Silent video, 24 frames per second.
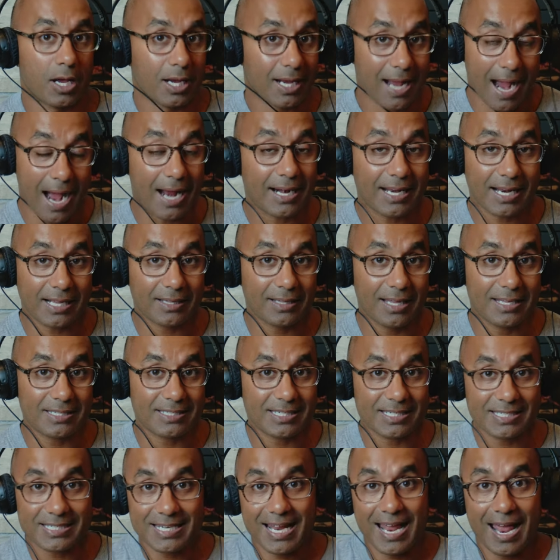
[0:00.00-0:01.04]
Contact
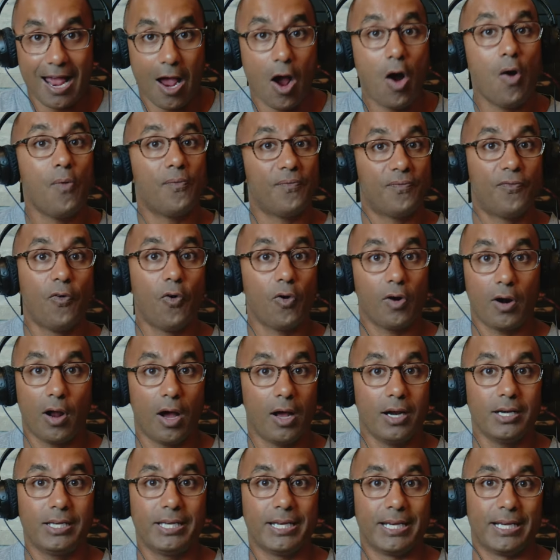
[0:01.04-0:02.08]
lenses help for
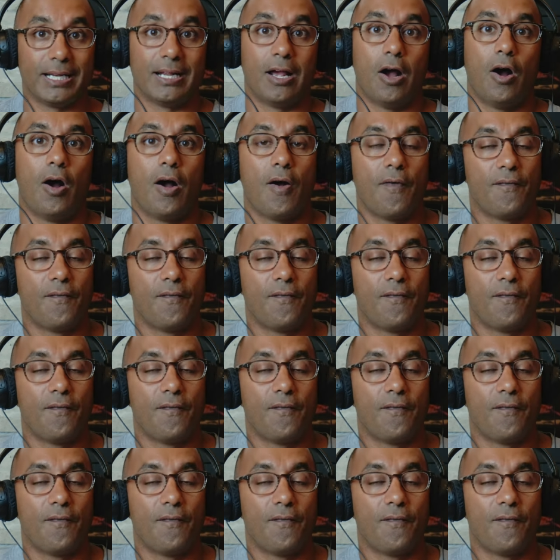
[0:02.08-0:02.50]
hunting.